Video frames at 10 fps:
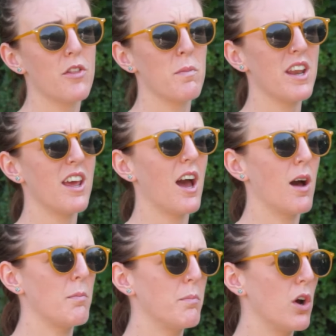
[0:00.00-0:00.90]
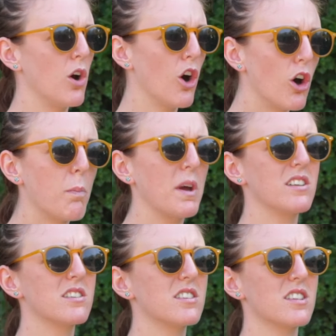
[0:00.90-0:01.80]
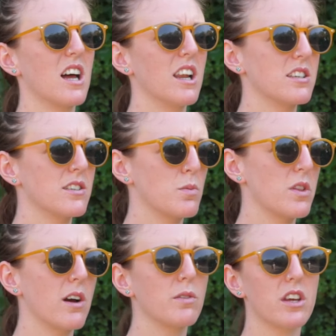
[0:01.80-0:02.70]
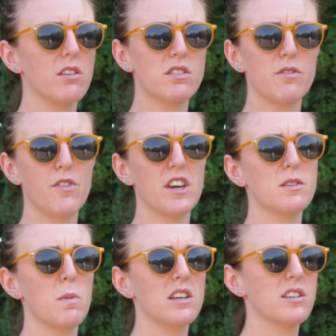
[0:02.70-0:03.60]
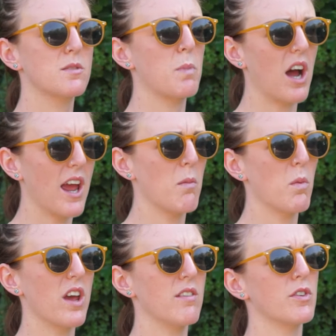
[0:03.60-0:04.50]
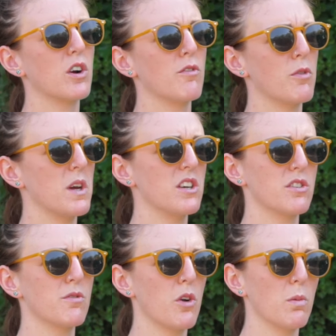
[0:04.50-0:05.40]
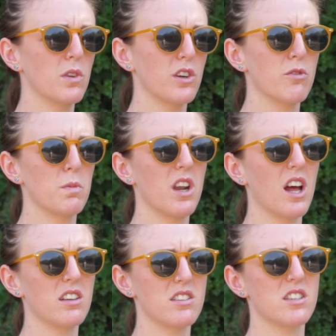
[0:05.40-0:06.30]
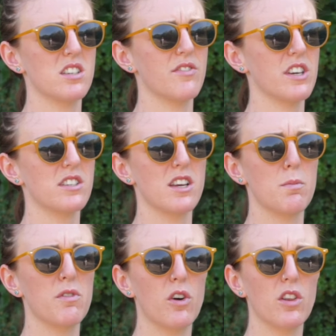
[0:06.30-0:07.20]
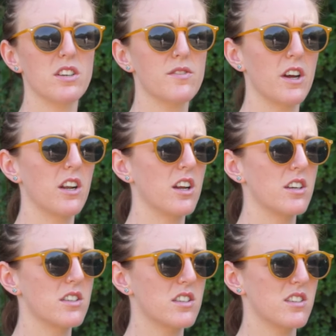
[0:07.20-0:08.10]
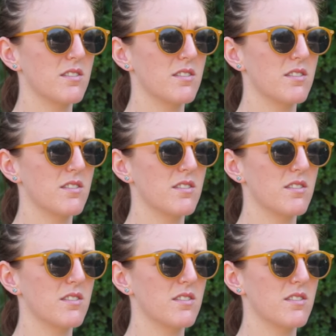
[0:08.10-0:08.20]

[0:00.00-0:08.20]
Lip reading: the minute I'm hoping to start lessons without the use of face masks, but I am waiting for confirmation from the government and the DVSA before that's finalised.